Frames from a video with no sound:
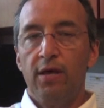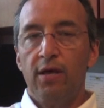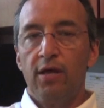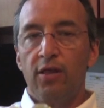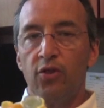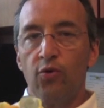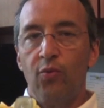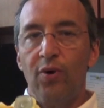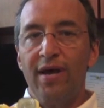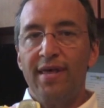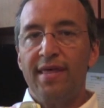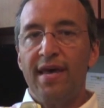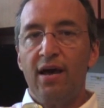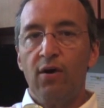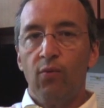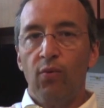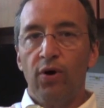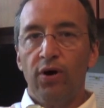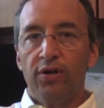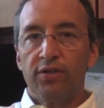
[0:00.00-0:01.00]
The way that
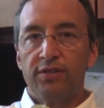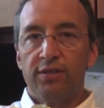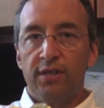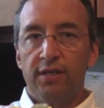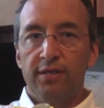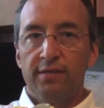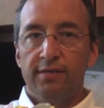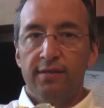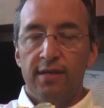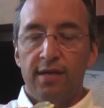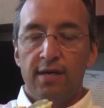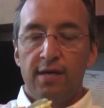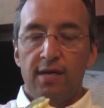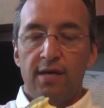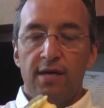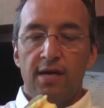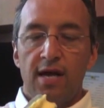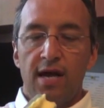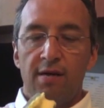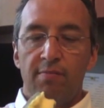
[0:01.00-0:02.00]
works is
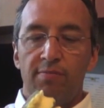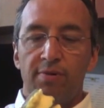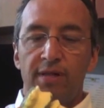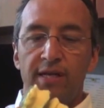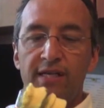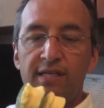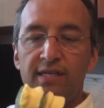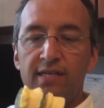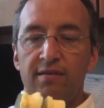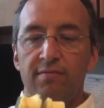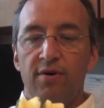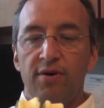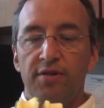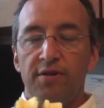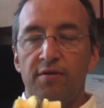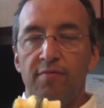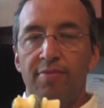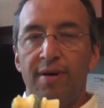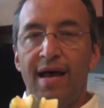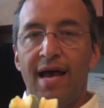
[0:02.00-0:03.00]
I place them on
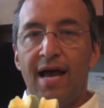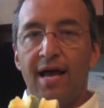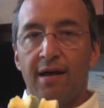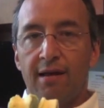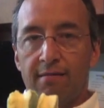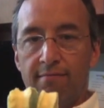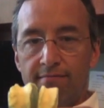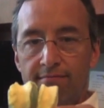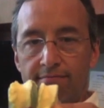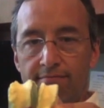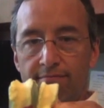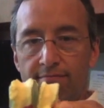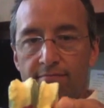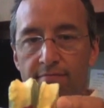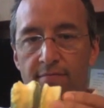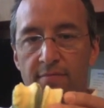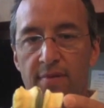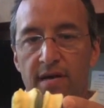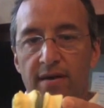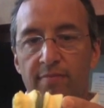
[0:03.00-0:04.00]
their back,
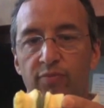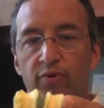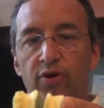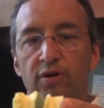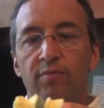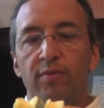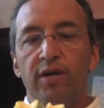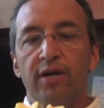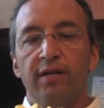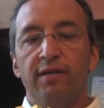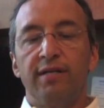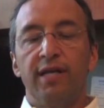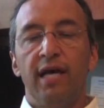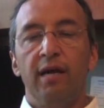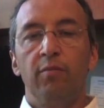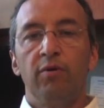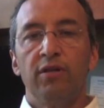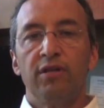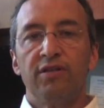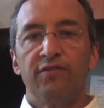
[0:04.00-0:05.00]
I put them on a
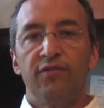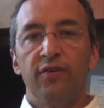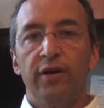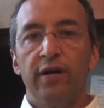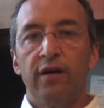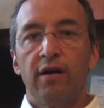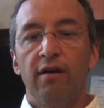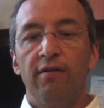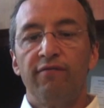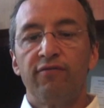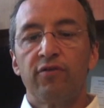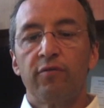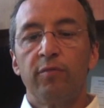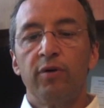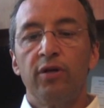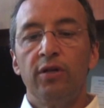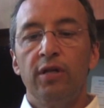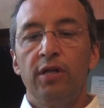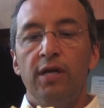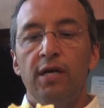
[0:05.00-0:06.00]
table that's very
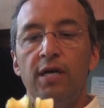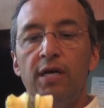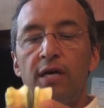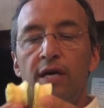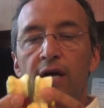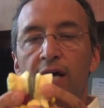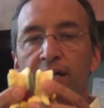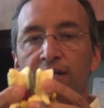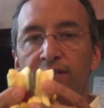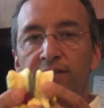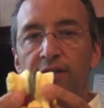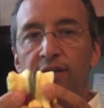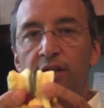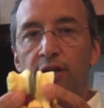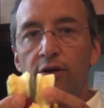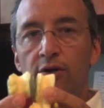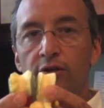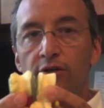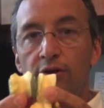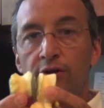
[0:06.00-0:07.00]
comfortable, I
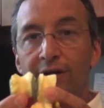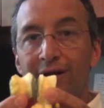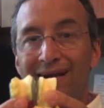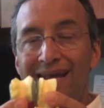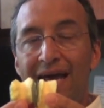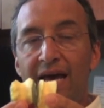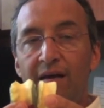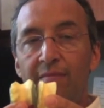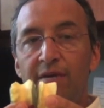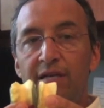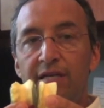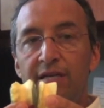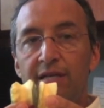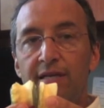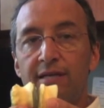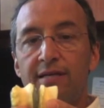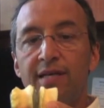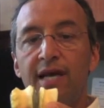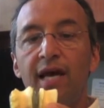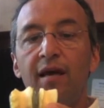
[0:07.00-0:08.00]
secure their anatomy to the
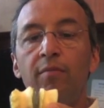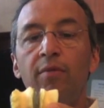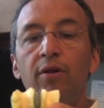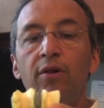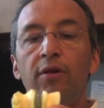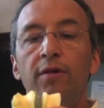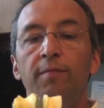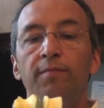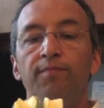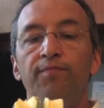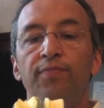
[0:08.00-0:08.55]
table.